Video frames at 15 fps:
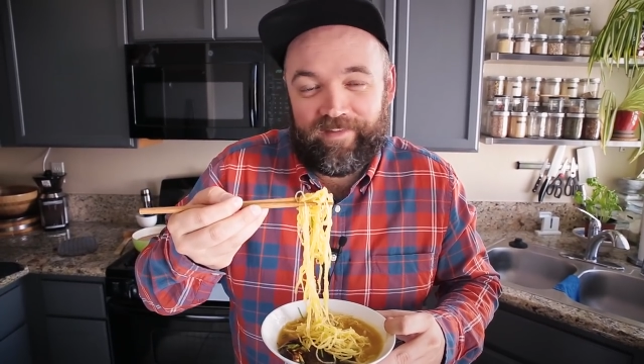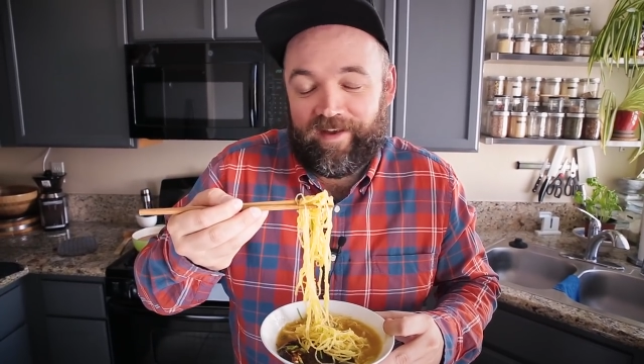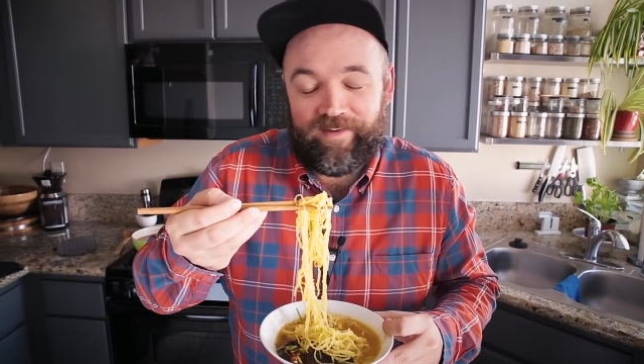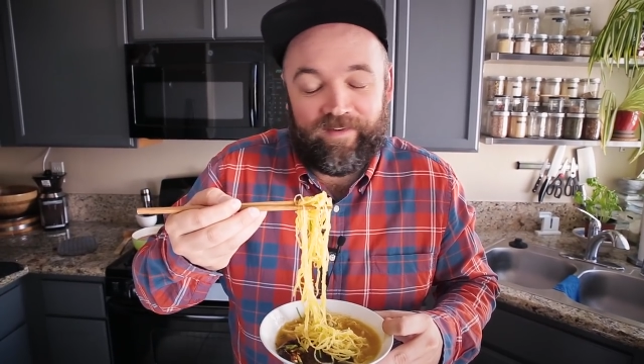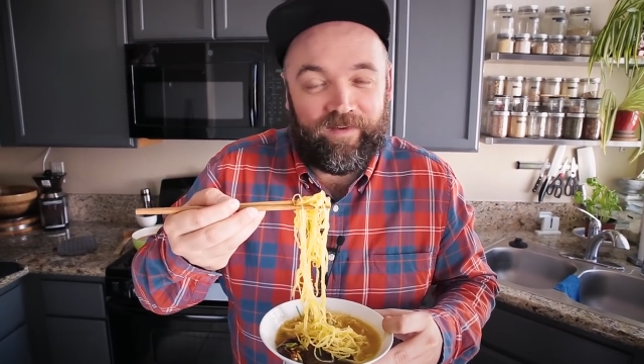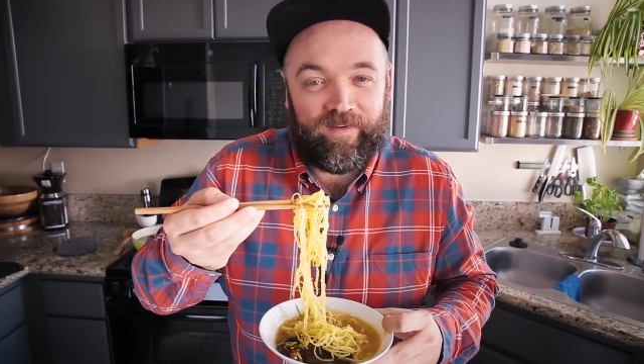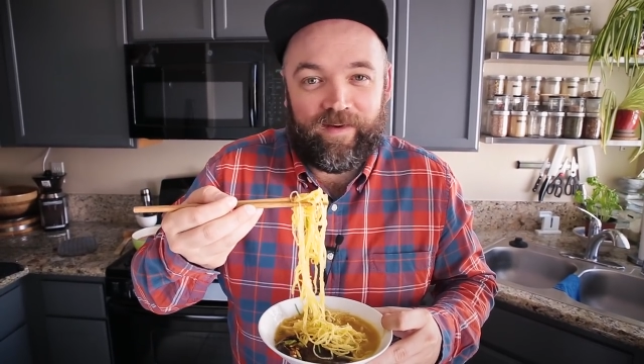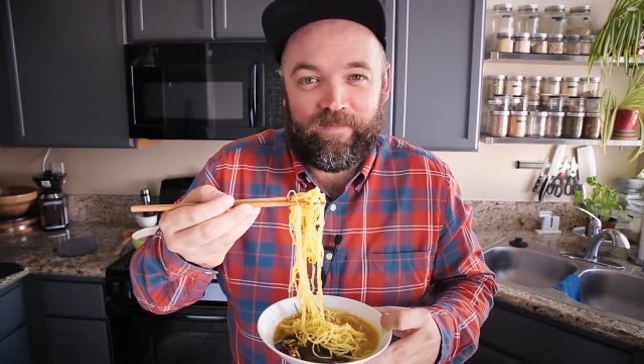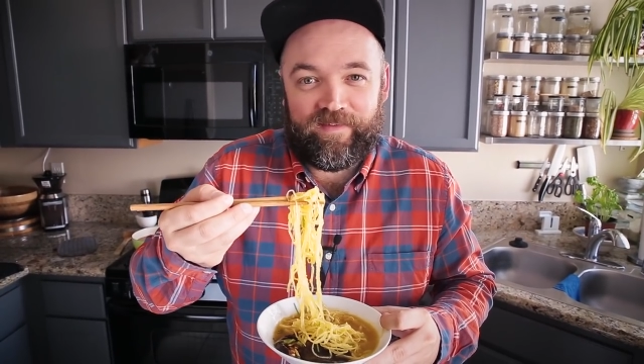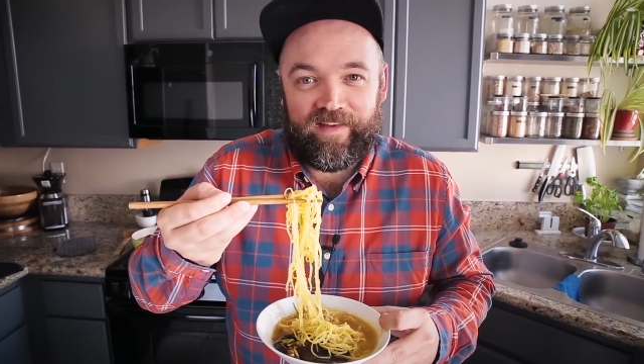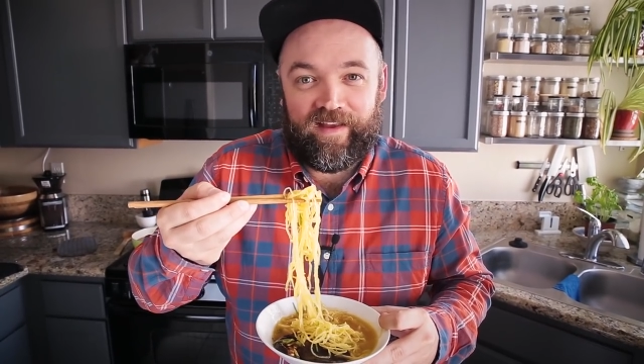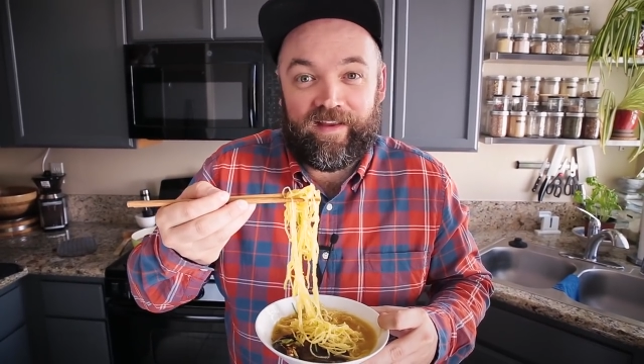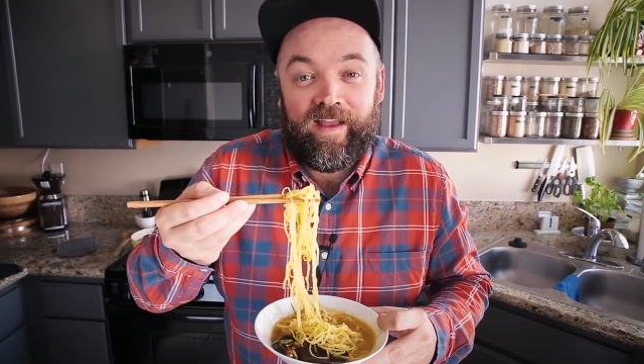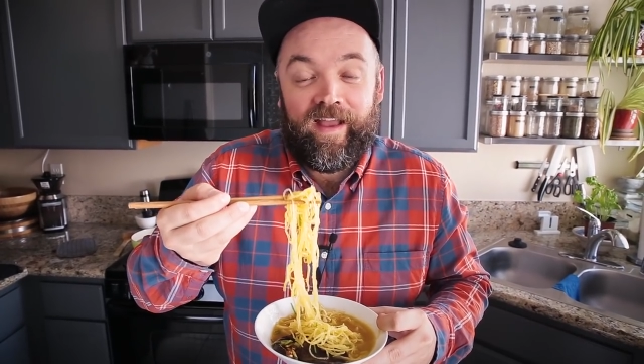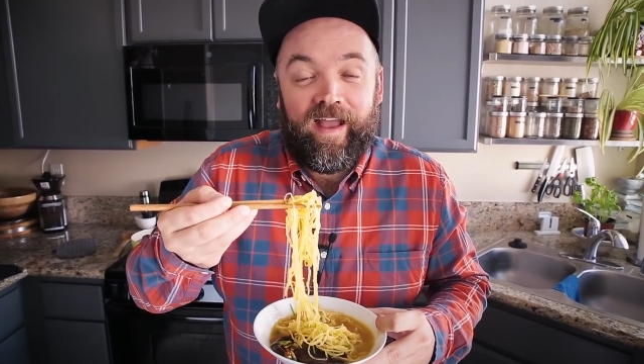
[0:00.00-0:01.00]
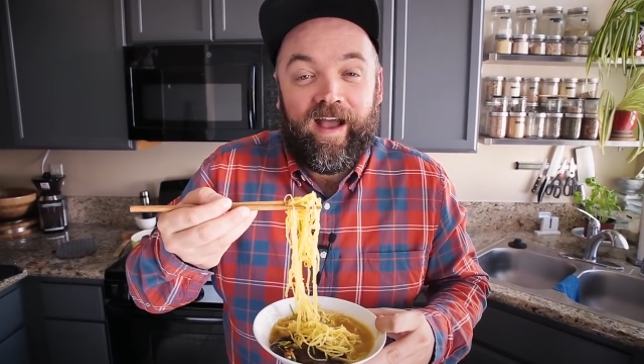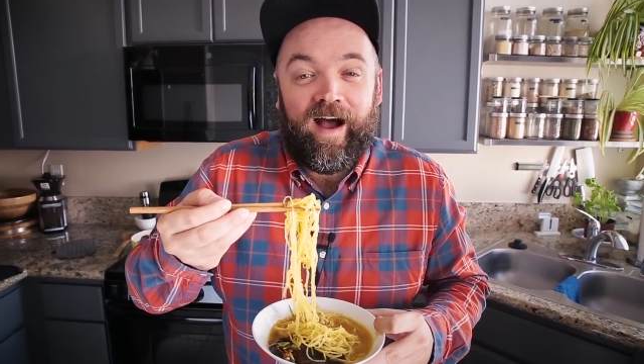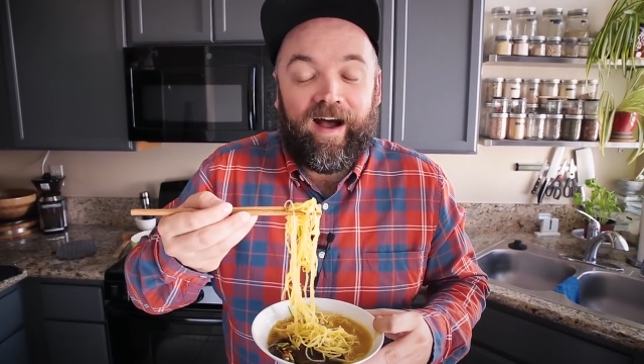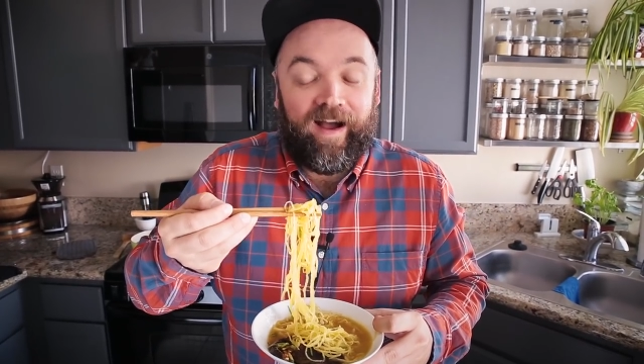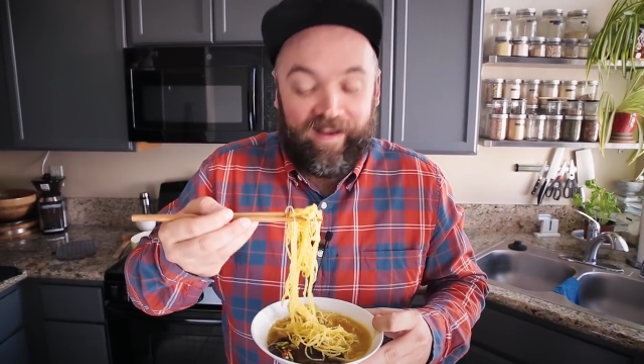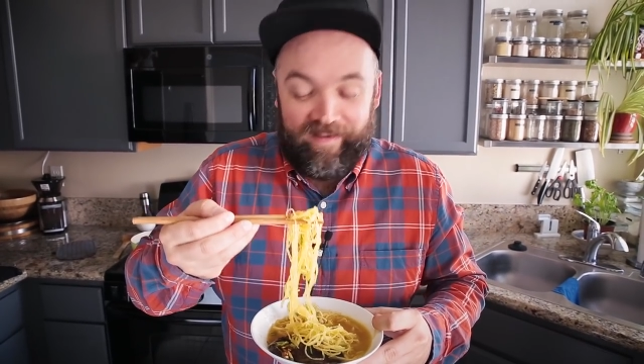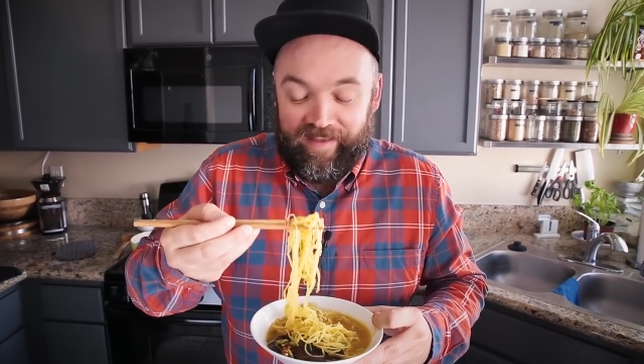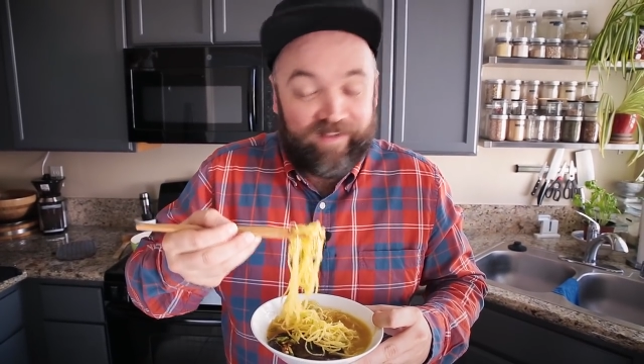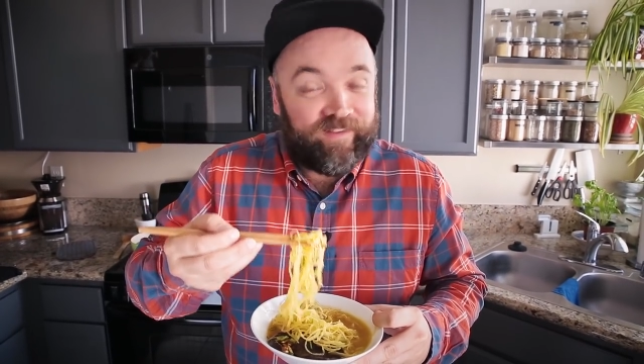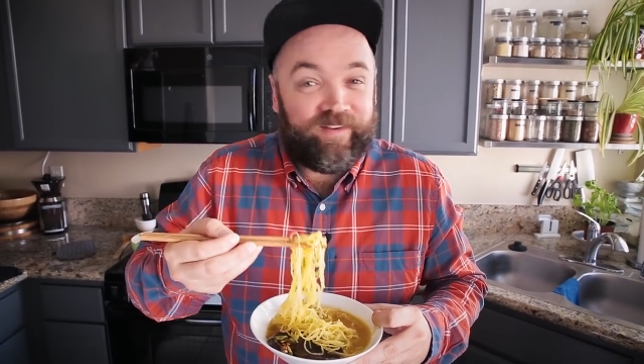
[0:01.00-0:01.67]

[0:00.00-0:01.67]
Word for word: I don't know what I'm saying. Uh, yeah,